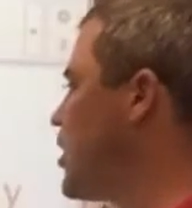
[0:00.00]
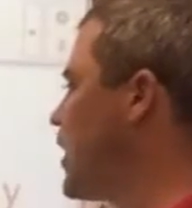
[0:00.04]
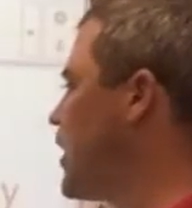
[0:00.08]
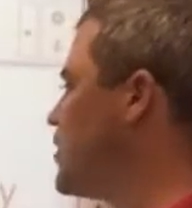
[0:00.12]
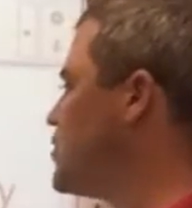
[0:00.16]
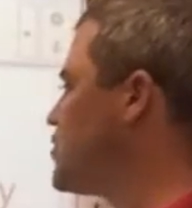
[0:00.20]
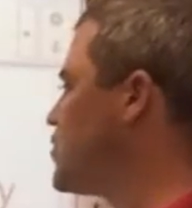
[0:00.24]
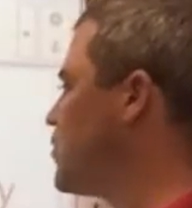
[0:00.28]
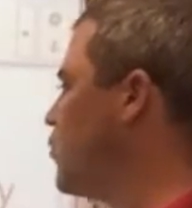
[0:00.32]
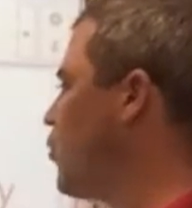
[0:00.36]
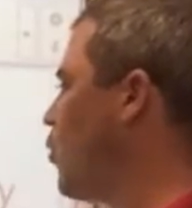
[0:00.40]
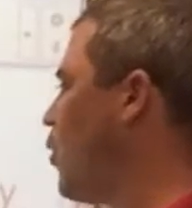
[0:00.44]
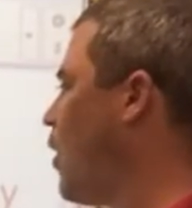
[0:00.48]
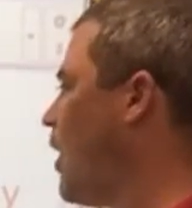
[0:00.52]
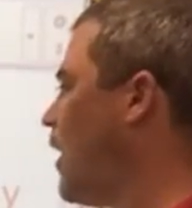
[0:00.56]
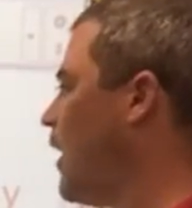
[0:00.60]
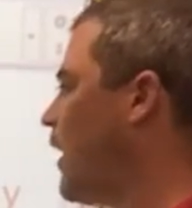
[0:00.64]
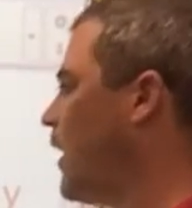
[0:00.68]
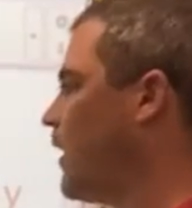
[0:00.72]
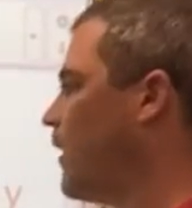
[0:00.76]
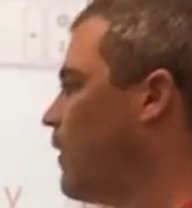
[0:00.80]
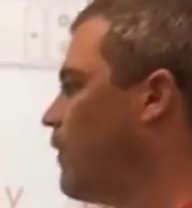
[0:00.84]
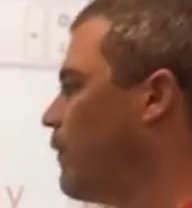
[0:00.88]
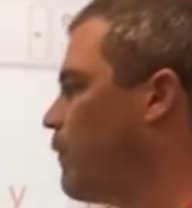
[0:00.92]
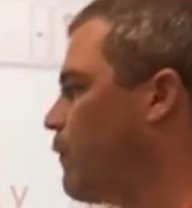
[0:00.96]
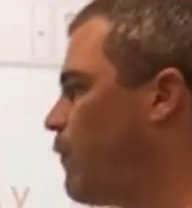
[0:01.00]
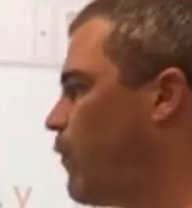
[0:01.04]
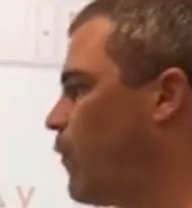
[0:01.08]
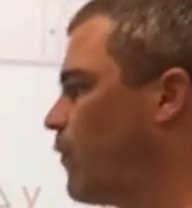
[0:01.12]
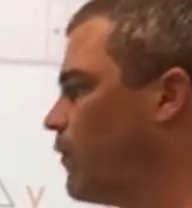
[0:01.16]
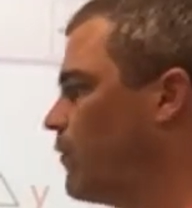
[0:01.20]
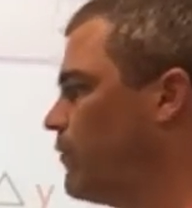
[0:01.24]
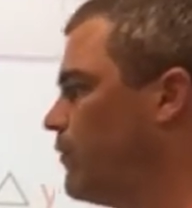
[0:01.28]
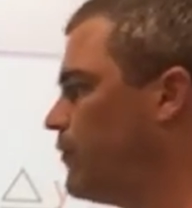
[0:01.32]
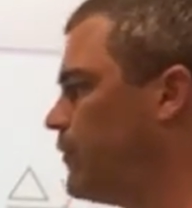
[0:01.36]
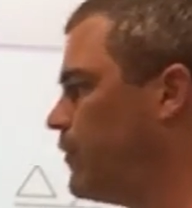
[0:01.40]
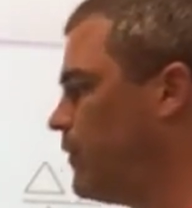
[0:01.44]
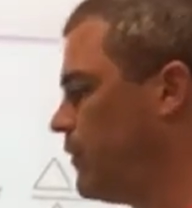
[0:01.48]
change in y
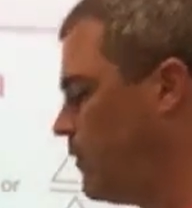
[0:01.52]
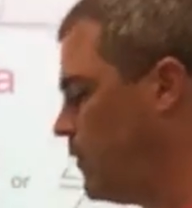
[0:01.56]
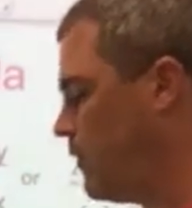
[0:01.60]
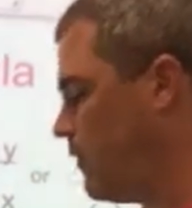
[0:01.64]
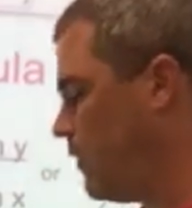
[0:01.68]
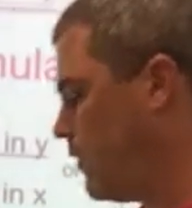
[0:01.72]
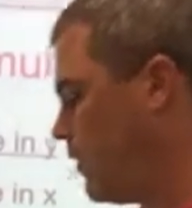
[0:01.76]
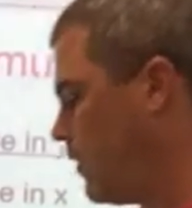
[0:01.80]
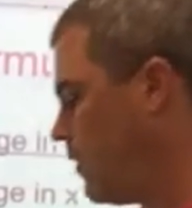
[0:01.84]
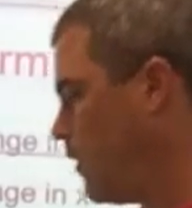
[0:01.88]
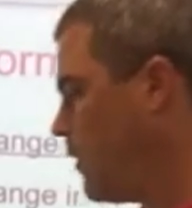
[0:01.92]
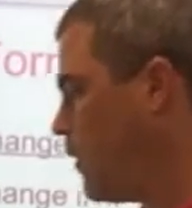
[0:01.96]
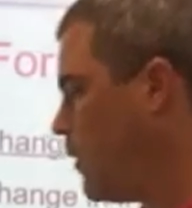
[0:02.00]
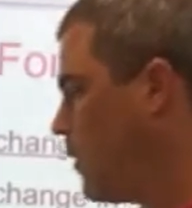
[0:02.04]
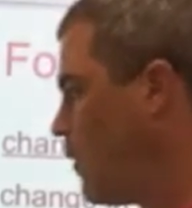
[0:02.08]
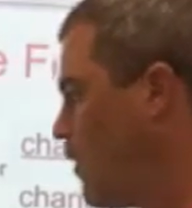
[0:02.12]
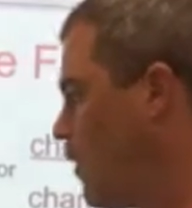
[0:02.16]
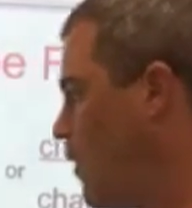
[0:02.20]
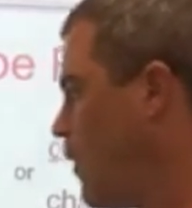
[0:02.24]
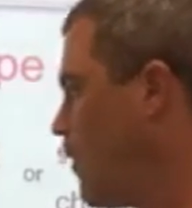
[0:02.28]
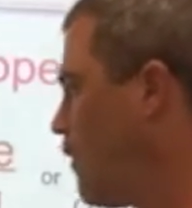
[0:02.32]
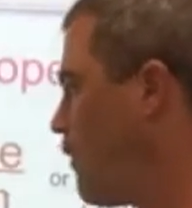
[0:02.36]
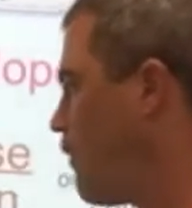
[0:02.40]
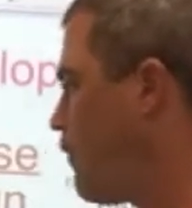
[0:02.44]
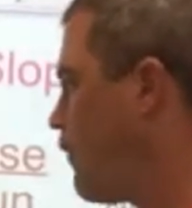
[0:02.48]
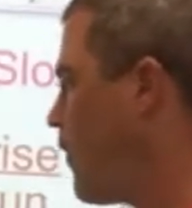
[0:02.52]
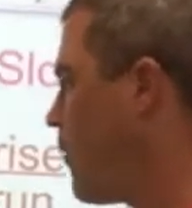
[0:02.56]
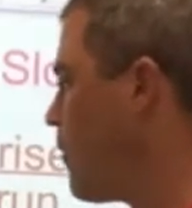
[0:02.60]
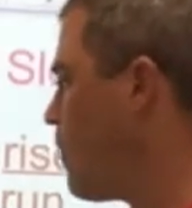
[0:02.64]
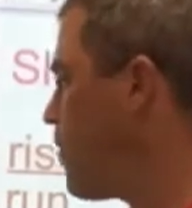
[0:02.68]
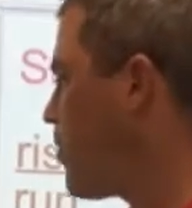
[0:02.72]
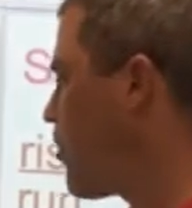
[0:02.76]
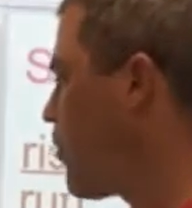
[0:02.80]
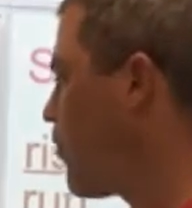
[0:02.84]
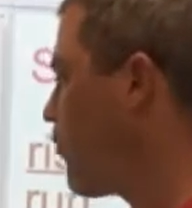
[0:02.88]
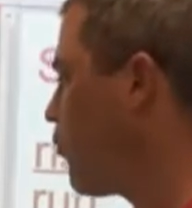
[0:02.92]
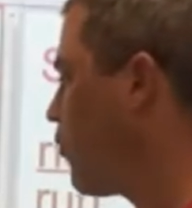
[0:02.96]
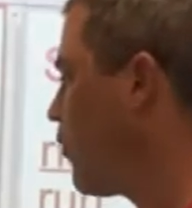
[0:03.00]
first.
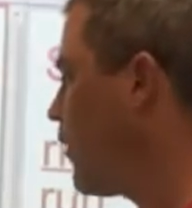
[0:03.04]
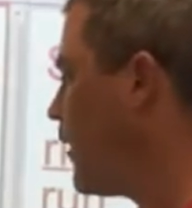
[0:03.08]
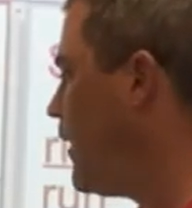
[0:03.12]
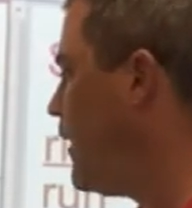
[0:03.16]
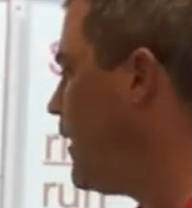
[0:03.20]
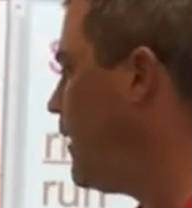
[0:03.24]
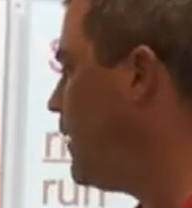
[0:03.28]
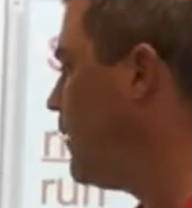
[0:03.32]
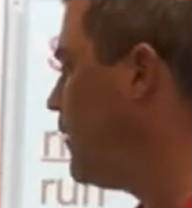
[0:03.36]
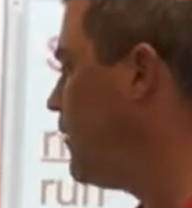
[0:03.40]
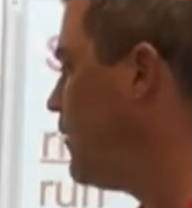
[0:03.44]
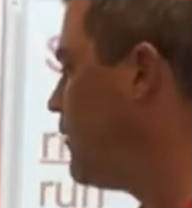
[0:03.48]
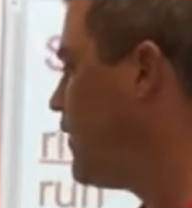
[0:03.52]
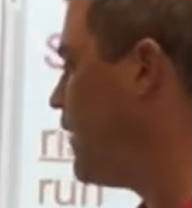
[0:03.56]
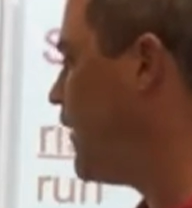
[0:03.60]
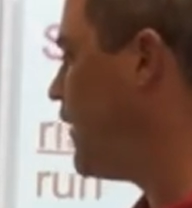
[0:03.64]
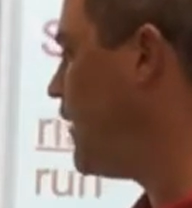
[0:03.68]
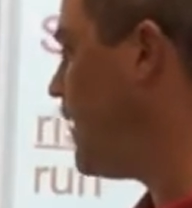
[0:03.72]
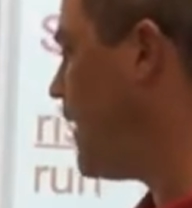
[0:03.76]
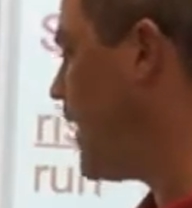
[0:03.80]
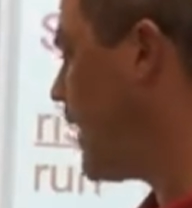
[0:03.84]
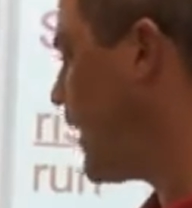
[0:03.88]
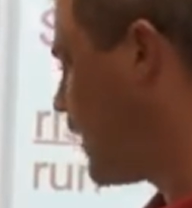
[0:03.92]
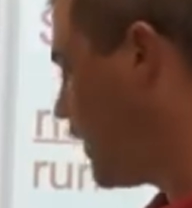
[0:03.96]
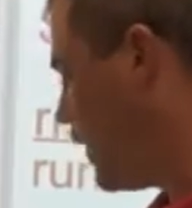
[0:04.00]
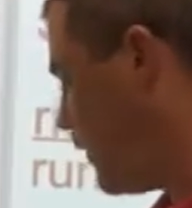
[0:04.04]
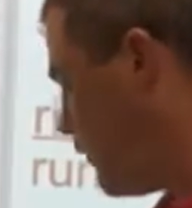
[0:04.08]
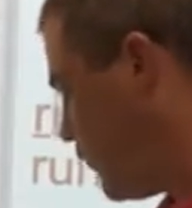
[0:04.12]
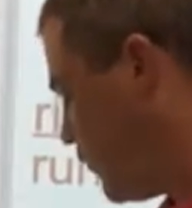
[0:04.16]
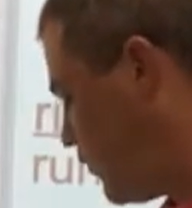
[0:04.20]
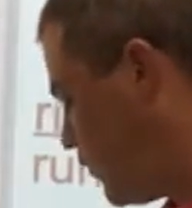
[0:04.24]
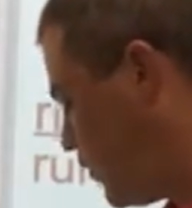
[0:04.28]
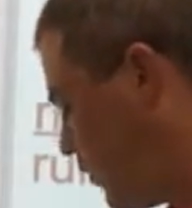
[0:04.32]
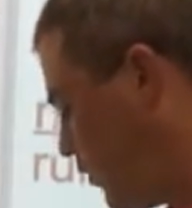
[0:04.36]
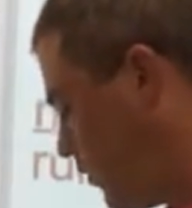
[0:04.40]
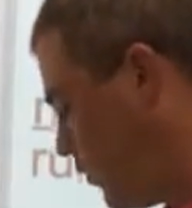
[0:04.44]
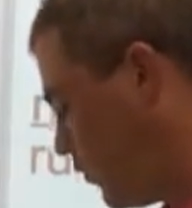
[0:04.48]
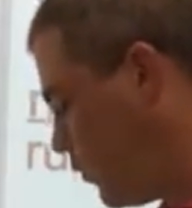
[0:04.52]
From 3 to
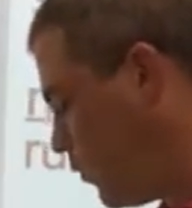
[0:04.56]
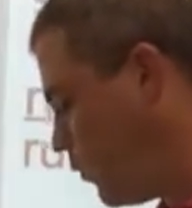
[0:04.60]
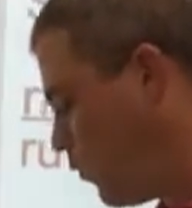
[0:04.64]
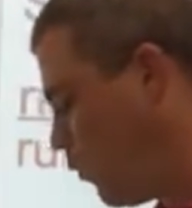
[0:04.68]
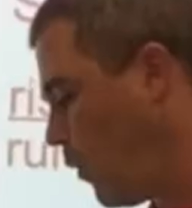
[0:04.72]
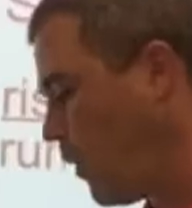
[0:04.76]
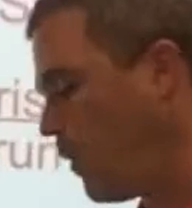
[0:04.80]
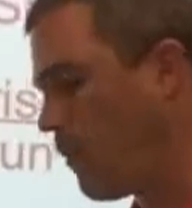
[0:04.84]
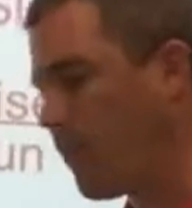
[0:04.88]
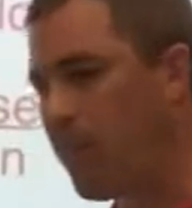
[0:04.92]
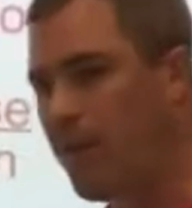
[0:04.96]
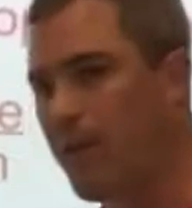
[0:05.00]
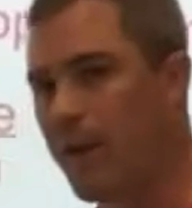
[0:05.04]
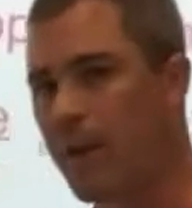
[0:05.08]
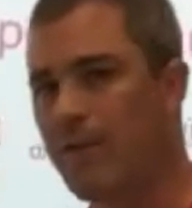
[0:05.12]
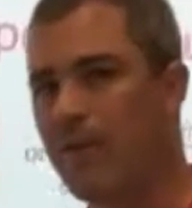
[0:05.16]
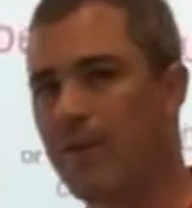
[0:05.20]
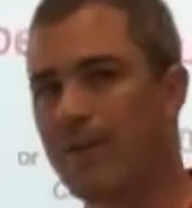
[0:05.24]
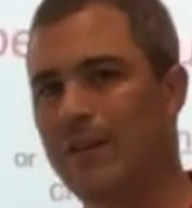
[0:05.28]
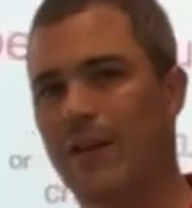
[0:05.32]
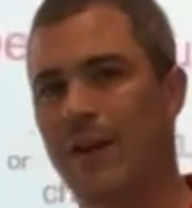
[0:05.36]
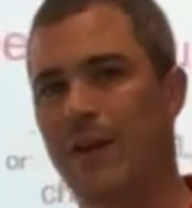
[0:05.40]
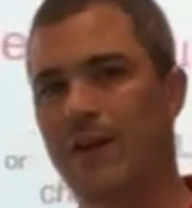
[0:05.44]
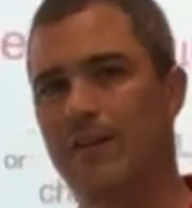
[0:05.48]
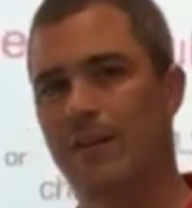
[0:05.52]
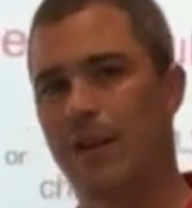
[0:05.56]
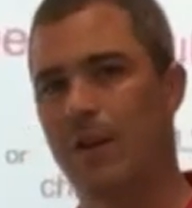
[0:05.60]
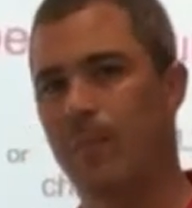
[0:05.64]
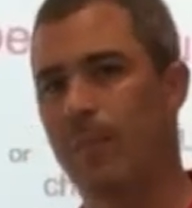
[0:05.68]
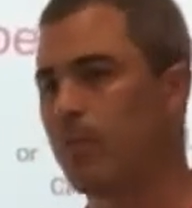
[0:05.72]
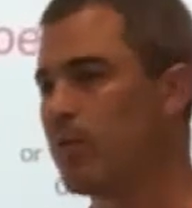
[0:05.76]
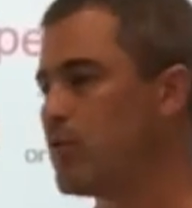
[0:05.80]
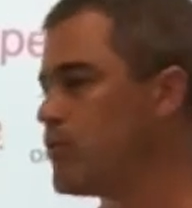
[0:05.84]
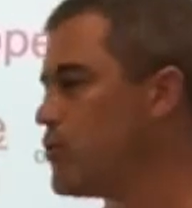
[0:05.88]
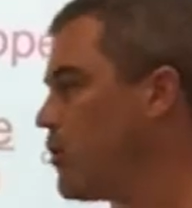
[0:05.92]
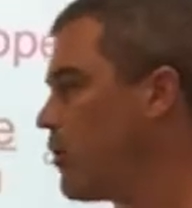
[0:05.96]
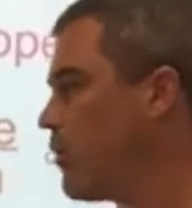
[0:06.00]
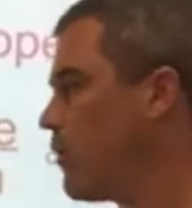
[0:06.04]
negative 2, well, think of it like
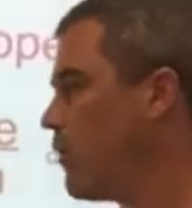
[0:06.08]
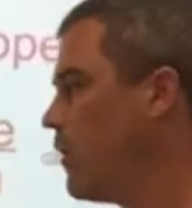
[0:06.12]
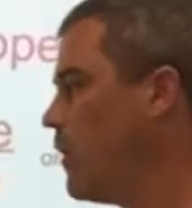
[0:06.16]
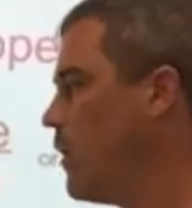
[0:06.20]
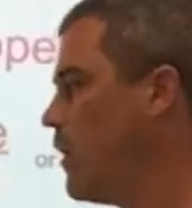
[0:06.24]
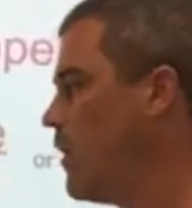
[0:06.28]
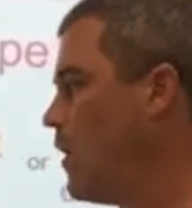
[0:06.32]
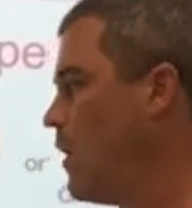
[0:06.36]
temperature.